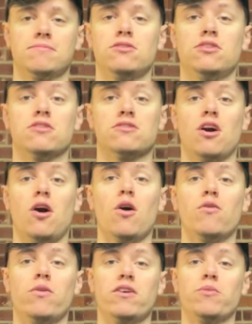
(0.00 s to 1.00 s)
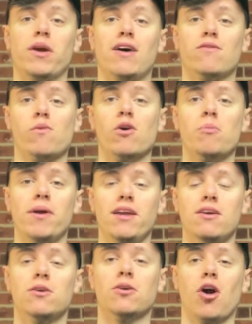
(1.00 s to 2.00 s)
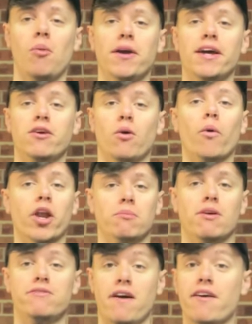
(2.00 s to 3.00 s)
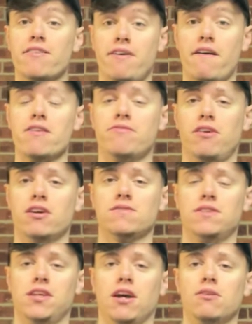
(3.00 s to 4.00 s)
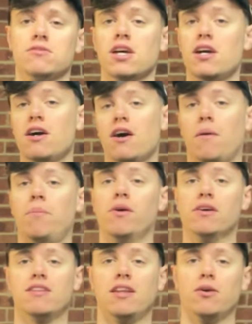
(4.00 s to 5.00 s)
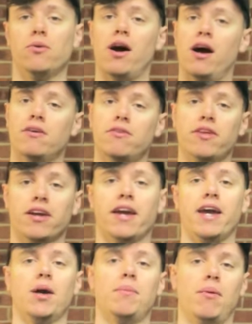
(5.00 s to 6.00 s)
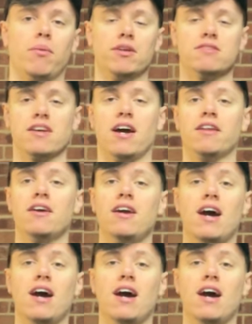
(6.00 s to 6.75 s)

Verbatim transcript: So to start off with we have Wilby who commented on one of my very very first videos, I'll put his little uh, thing here about what he said.